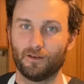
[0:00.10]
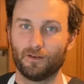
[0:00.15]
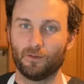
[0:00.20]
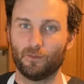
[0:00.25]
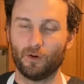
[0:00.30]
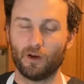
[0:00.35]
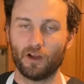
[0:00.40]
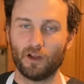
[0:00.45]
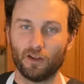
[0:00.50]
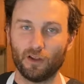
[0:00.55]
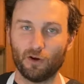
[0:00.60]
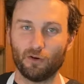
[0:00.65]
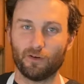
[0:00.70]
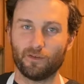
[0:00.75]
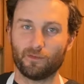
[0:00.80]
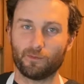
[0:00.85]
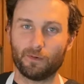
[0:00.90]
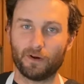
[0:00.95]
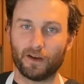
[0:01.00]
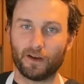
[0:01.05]
Well, hello
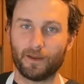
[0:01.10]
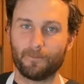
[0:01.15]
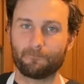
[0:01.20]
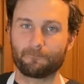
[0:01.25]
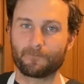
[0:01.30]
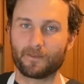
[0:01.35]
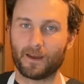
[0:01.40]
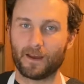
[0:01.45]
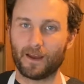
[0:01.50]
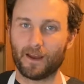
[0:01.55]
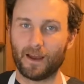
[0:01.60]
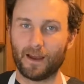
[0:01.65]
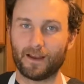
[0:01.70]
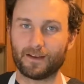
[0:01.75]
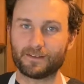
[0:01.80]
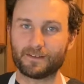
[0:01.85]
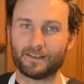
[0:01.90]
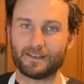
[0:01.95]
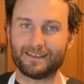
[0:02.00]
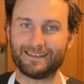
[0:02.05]
everybody.
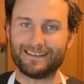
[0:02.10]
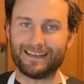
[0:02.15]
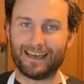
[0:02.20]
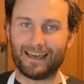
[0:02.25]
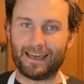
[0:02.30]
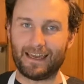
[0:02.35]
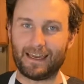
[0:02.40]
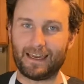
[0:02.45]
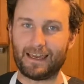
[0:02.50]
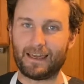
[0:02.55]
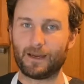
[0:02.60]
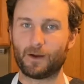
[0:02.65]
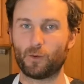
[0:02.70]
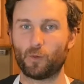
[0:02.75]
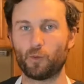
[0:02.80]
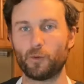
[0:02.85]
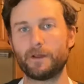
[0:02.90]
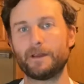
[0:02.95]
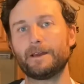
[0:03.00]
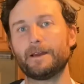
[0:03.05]
Today
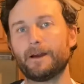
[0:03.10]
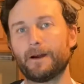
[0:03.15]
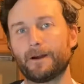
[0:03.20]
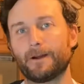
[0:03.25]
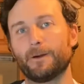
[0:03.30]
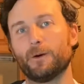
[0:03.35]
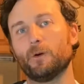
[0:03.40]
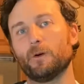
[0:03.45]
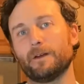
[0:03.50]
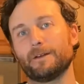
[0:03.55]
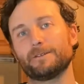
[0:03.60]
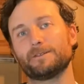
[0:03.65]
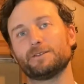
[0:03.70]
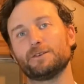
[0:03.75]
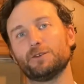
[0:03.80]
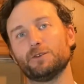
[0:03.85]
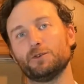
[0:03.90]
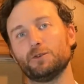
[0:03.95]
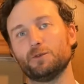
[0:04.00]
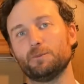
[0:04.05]
we are going
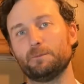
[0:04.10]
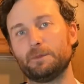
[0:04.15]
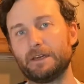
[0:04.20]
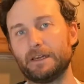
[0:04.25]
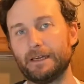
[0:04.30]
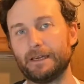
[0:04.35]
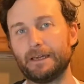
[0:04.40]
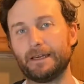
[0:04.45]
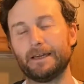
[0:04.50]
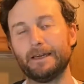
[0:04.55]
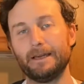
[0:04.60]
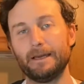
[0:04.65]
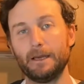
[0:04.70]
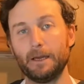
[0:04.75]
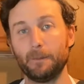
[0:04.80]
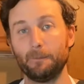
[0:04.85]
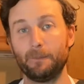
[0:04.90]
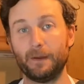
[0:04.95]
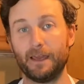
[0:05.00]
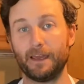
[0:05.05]
to be
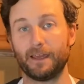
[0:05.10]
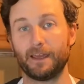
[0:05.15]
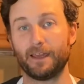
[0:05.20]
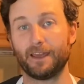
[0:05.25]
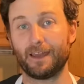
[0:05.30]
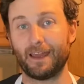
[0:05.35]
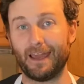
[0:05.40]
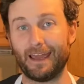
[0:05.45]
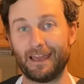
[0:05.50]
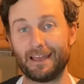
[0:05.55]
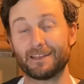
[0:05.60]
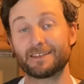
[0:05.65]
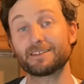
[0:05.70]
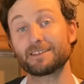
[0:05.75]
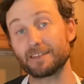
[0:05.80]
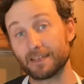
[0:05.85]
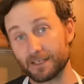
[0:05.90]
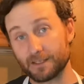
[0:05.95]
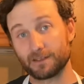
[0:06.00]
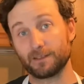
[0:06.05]
baking a
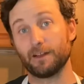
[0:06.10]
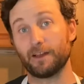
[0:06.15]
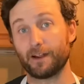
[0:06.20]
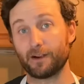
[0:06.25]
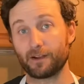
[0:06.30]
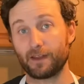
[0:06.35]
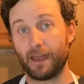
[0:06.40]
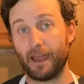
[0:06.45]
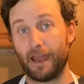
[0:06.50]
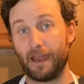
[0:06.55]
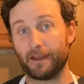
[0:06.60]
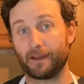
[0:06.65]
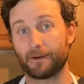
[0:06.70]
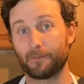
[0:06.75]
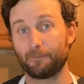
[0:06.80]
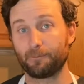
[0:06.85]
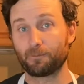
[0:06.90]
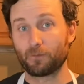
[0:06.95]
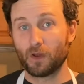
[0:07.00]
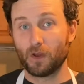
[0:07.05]
6-layer cake,
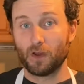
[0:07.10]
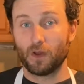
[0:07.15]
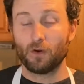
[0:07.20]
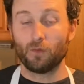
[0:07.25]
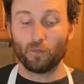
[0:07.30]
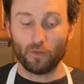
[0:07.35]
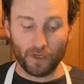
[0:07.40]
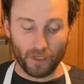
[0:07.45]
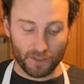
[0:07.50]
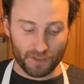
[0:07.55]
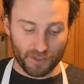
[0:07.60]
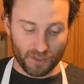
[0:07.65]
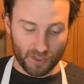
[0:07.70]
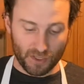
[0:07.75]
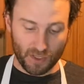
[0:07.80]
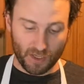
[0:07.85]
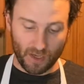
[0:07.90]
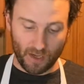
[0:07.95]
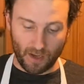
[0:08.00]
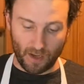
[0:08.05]
which
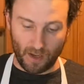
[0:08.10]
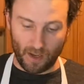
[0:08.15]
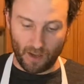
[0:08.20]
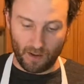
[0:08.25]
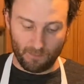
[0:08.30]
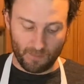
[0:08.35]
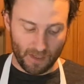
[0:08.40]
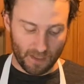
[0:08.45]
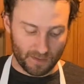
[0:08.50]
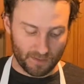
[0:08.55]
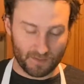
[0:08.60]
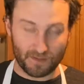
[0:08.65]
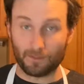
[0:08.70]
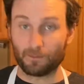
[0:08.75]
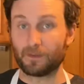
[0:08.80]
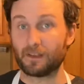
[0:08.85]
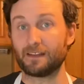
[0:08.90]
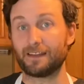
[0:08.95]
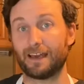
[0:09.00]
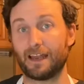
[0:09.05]
is
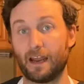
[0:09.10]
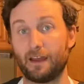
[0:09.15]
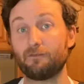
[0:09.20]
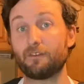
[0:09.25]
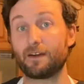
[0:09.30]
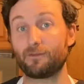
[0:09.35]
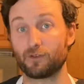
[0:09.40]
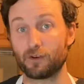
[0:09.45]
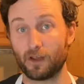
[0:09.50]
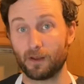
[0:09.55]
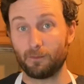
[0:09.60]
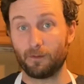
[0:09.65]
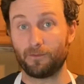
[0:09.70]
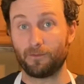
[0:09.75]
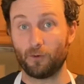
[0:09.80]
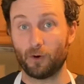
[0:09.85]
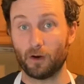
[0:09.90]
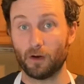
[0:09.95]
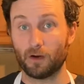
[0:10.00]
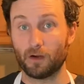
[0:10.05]
something that I've never done
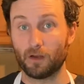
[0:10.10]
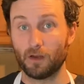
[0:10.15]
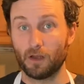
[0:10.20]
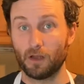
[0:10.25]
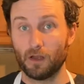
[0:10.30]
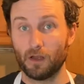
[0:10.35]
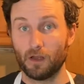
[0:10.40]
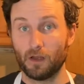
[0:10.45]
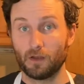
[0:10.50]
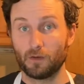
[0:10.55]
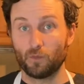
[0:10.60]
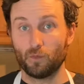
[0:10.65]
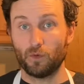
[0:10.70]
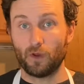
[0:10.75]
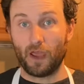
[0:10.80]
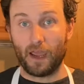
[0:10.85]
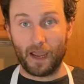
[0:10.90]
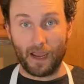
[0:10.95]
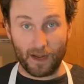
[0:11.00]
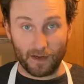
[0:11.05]
before
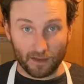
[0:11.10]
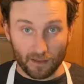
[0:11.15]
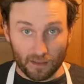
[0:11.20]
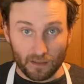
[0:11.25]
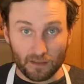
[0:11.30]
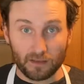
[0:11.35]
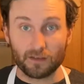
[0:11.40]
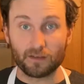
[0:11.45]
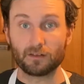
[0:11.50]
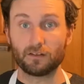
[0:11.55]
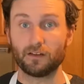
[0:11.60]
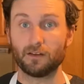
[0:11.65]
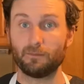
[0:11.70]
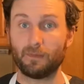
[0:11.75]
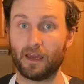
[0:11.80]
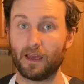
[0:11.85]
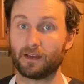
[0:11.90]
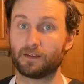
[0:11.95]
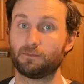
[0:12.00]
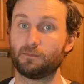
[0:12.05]
and clearly
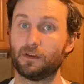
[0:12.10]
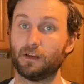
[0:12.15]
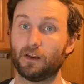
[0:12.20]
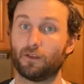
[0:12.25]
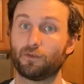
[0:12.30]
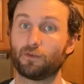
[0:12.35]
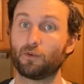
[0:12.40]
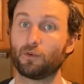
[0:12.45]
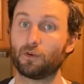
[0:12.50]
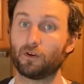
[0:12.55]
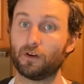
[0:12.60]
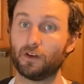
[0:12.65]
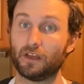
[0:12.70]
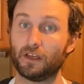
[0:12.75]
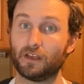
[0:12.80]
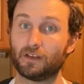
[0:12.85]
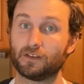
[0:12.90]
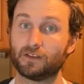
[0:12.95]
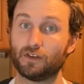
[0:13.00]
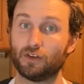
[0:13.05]
makes me an
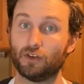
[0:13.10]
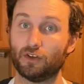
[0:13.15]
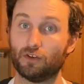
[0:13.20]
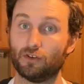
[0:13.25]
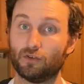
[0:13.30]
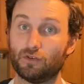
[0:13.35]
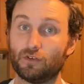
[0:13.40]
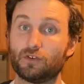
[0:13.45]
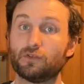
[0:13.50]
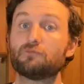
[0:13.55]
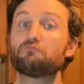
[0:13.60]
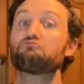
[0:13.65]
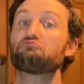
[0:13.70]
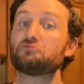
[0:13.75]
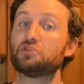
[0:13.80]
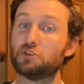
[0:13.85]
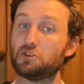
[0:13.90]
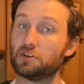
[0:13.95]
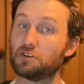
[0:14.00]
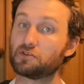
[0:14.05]
authority to
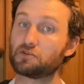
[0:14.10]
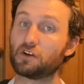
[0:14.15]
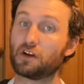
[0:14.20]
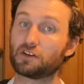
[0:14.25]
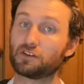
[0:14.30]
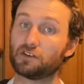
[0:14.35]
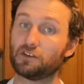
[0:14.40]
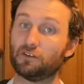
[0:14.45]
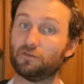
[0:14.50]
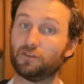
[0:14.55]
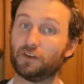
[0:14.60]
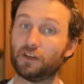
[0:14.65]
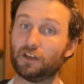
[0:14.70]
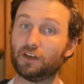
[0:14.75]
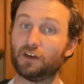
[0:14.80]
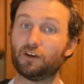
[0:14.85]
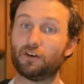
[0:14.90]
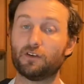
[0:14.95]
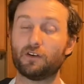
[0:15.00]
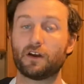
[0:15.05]
do an instructional
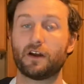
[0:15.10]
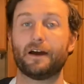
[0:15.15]
video